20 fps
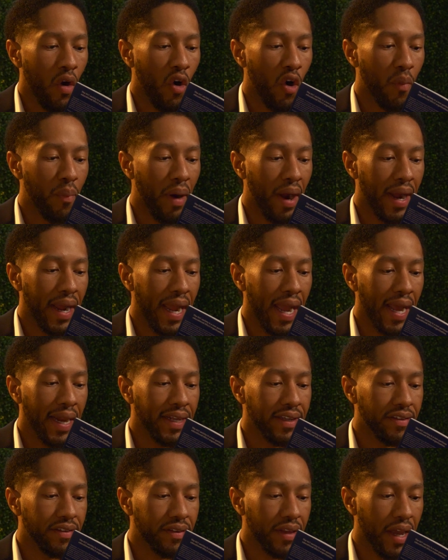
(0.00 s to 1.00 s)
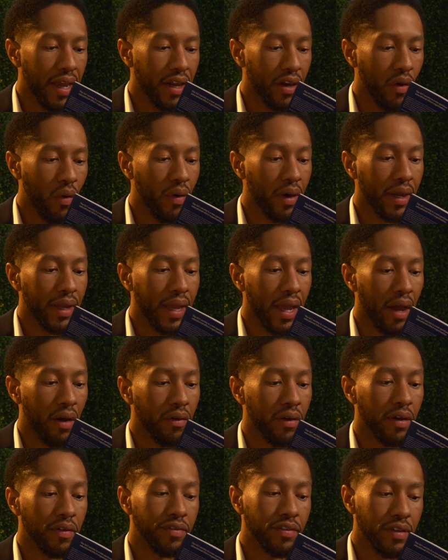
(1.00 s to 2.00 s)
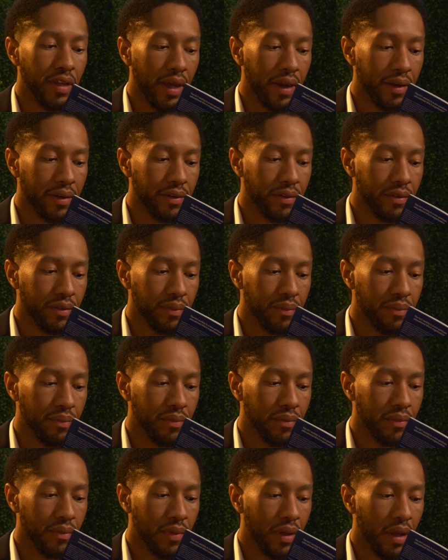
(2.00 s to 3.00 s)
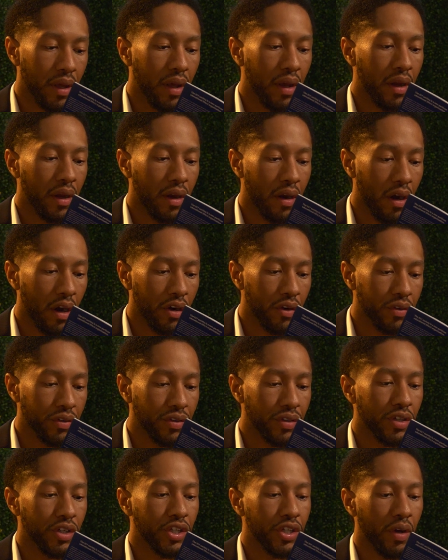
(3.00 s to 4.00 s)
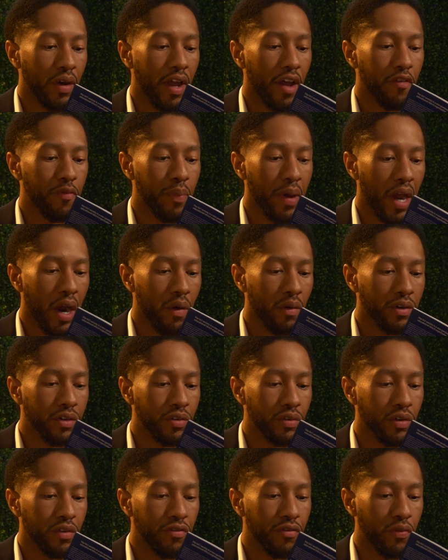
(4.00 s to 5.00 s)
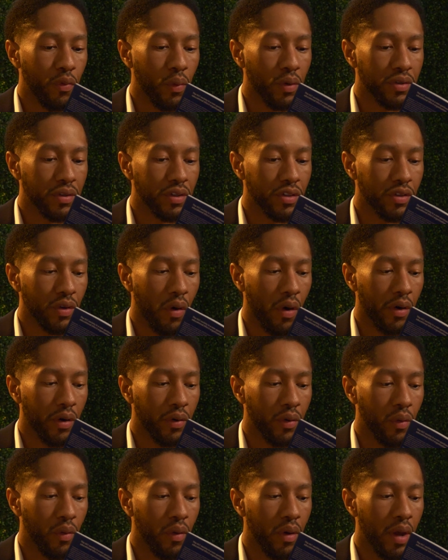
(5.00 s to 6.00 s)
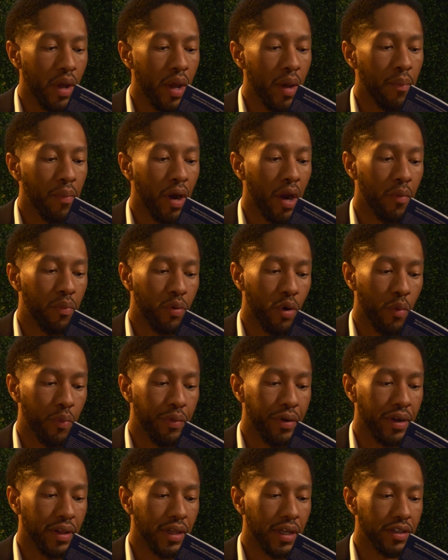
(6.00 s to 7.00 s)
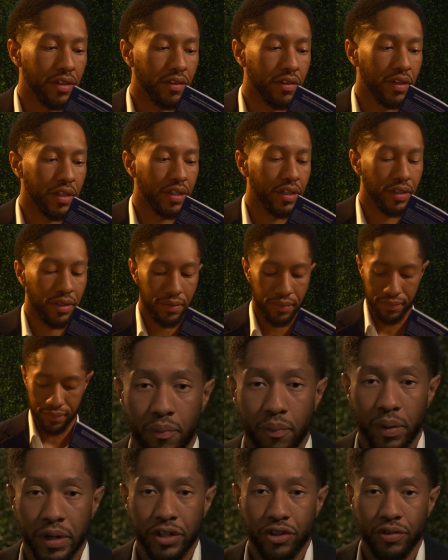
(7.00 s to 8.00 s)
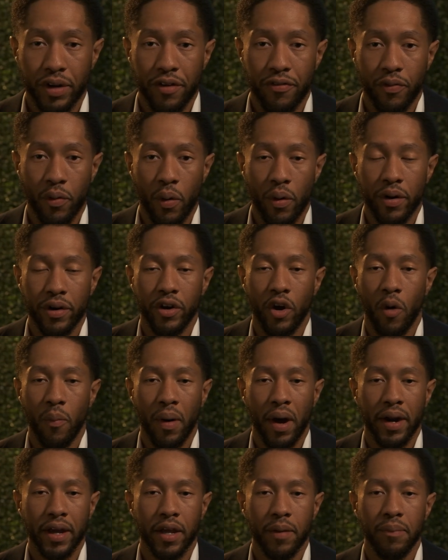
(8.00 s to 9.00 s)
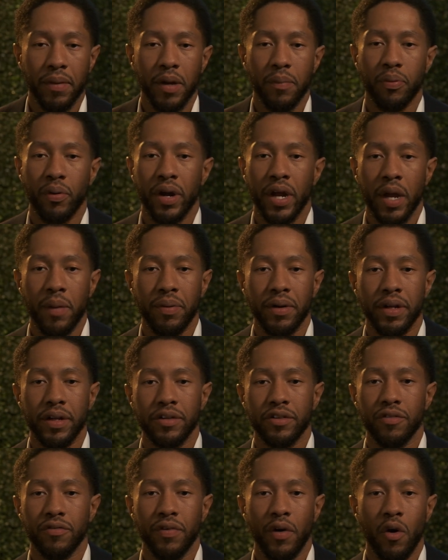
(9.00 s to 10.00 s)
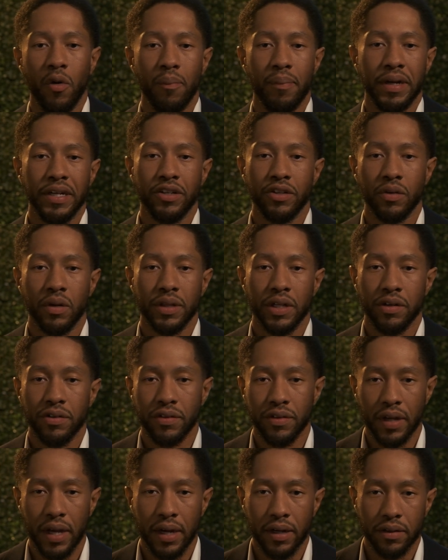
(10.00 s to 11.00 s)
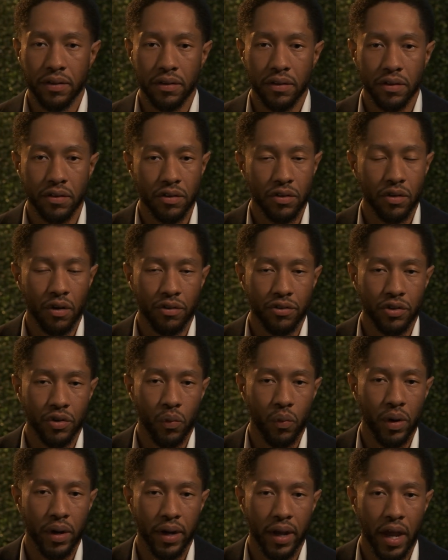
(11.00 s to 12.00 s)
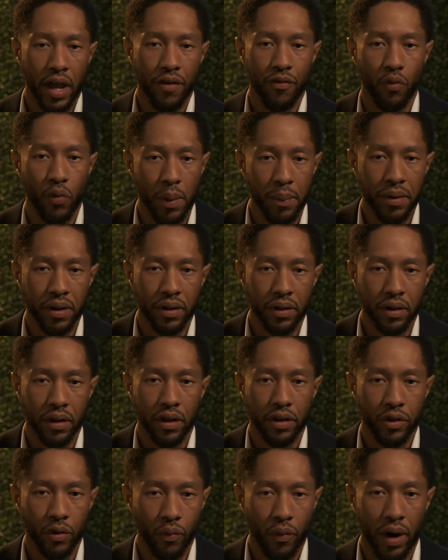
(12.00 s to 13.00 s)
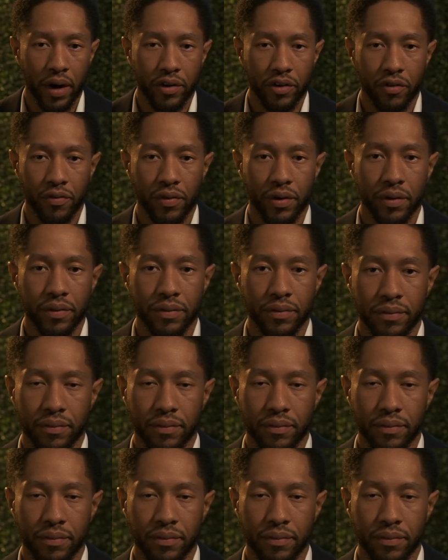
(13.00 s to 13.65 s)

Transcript: or by any state on account of sex. Congress shall have power to enforce this article by appropriate legislation. Pretty straightforward. Nobody can be prohibited to vote based on their sex. This is also what gave women the right to vote.